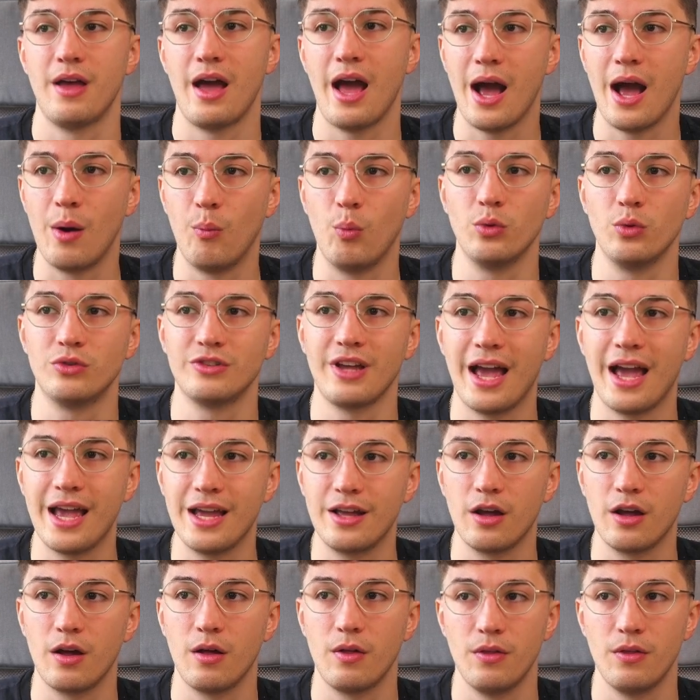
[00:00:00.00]
and will
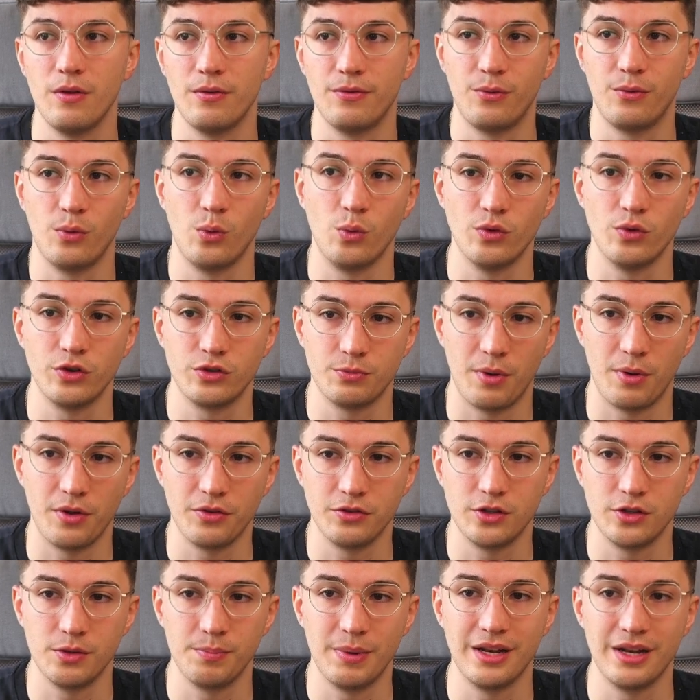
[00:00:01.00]
take the full
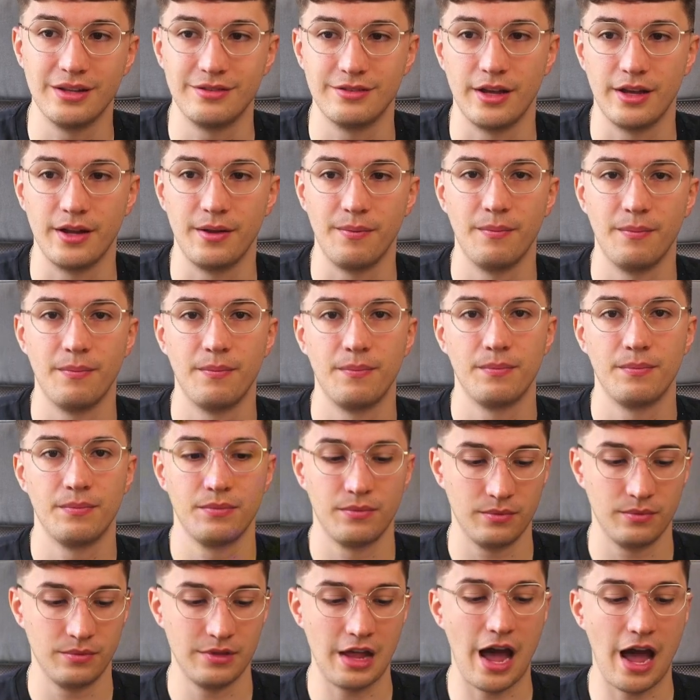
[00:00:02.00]
responsibility.
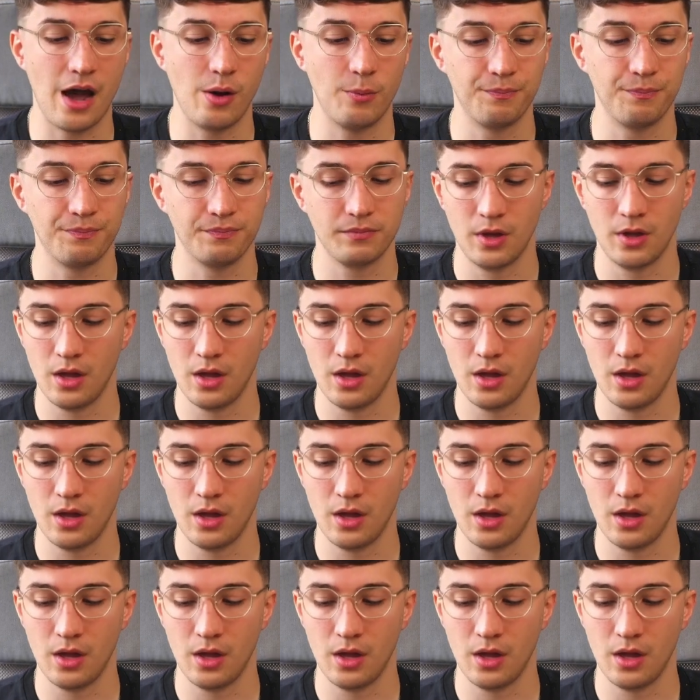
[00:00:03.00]
Now,